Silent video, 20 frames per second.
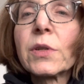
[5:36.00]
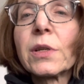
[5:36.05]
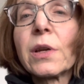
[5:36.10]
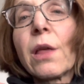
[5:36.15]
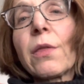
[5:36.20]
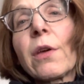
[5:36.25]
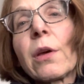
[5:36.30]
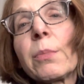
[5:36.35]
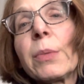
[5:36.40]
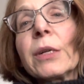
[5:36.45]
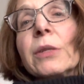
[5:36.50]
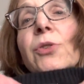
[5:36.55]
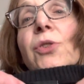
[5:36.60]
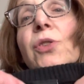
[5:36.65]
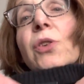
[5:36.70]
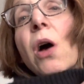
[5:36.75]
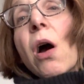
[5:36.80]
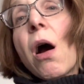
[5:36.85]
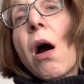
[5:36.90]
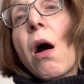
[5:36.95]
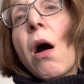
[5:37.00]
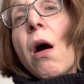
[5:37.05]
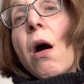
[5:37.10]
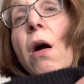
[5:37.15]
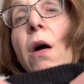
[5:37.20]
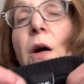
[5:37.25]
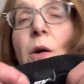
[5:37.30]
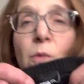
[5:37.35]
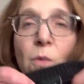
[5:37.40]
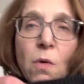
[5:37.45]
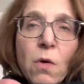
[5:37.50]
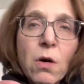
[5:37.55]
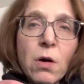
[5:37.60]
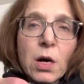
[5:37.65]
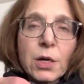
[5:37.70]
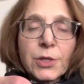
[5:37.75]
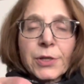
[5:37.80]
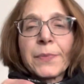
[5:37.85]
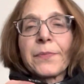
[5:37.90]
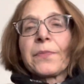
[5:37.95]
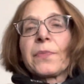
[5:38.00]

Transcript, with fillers: nothing but Star Wars.